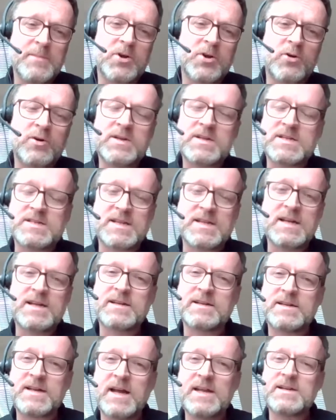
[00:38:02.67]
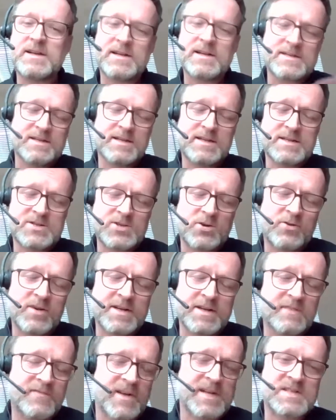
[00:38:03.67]
minority stake in Kenya. It's a
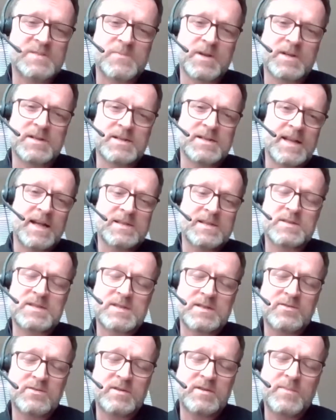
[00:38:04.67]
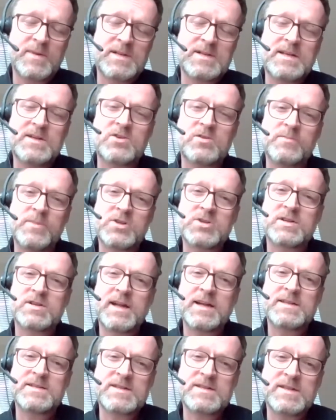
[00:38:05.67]
historic investment, and that is going to be decommissioned
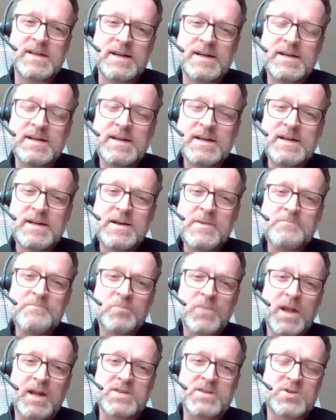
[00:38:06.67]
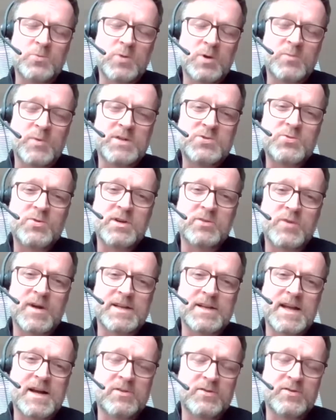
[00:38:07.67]
next year. And so what we're doing
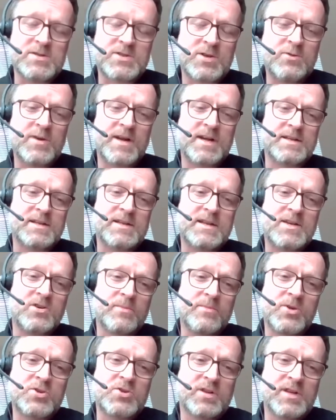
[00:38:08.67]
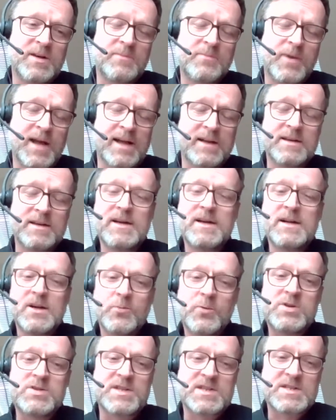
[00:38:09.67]
right now is to look at the decommissioning plan,
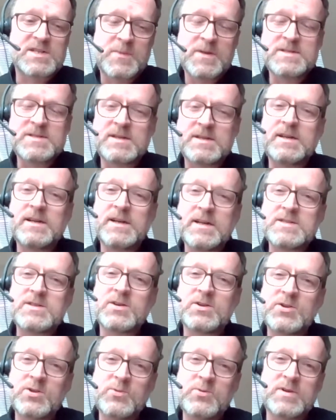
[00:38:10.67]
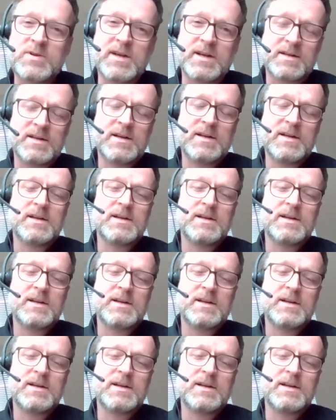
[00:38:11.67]
which explicitly is including